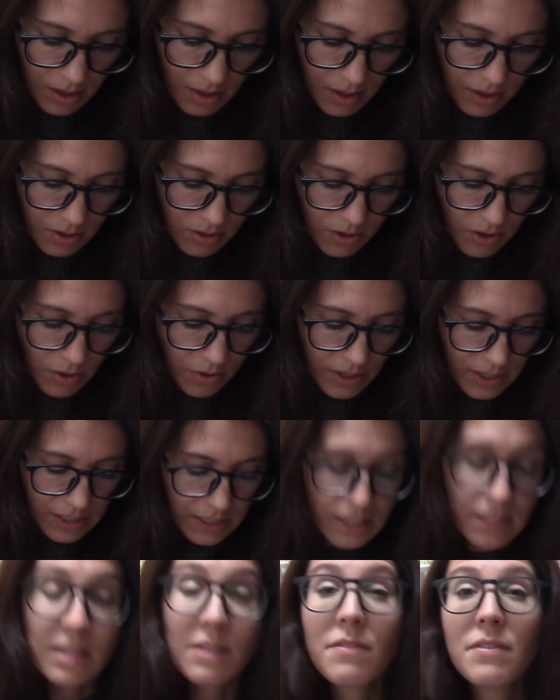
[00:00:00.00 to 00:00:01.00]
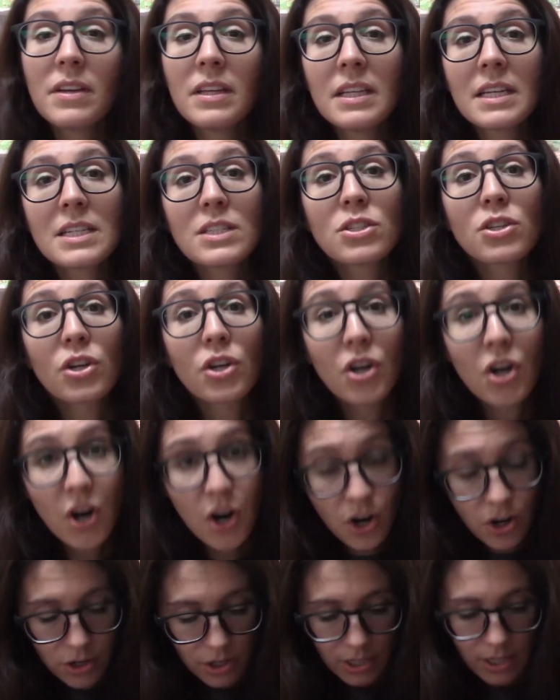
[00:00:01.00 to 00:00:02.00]
So this is the Felix
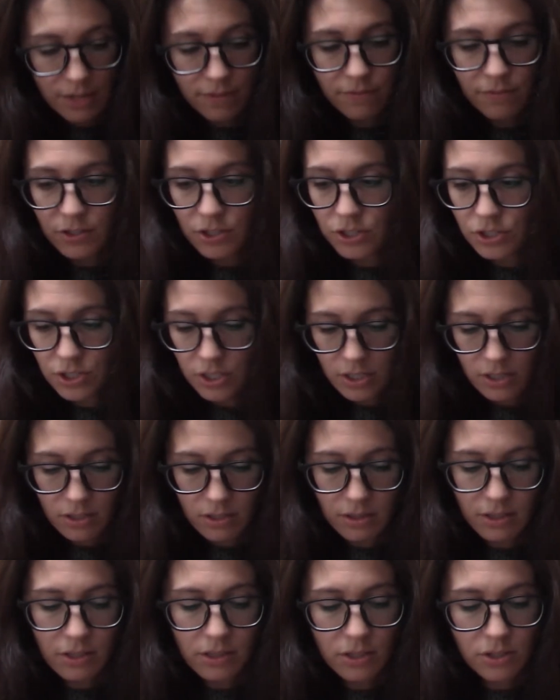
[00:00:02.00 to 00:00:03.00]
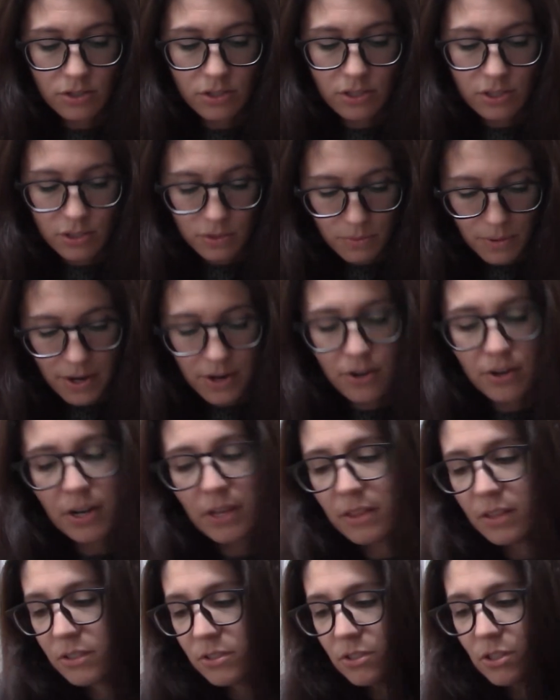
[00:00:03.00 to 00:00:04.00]
Cardigan version. There's a sweater
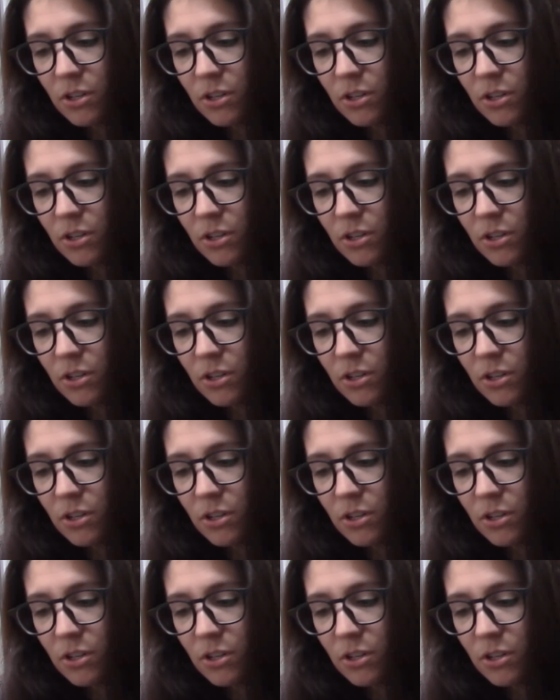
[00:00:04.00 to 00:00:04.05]
and there's a